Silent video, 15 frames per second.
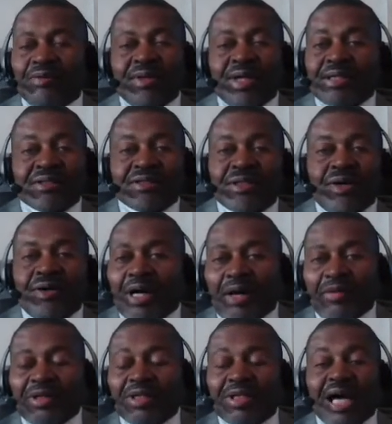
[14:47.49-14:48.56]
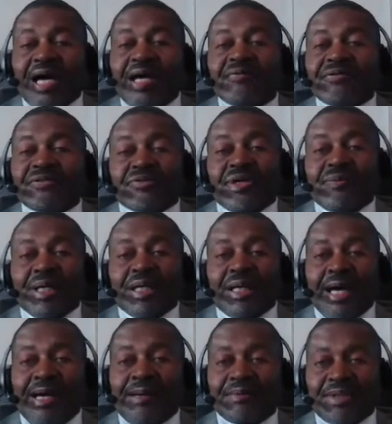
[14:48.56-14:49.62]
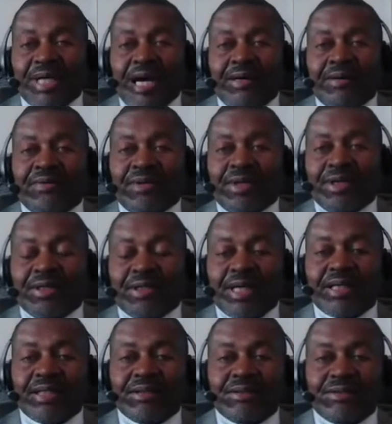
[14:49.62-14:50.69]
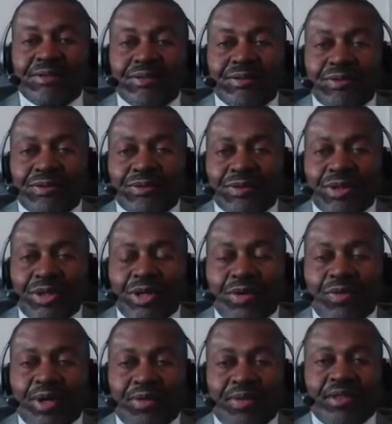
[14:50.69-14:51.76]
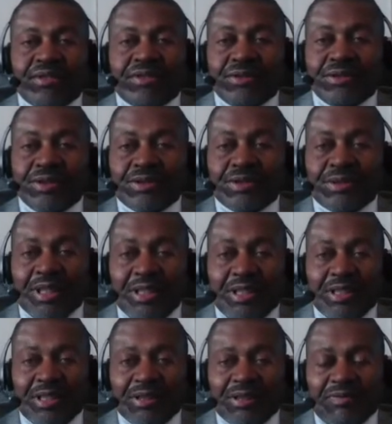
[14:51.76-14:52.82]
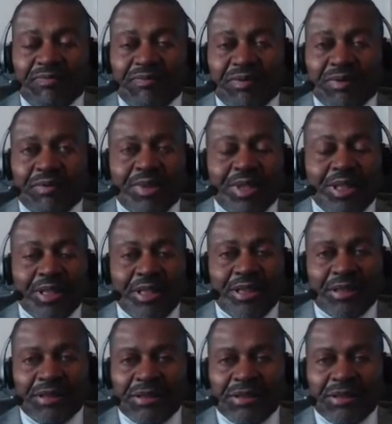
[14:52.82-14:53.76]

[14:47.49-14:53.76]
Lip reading: There's no other live streaming apps out there that can do what this does for the money.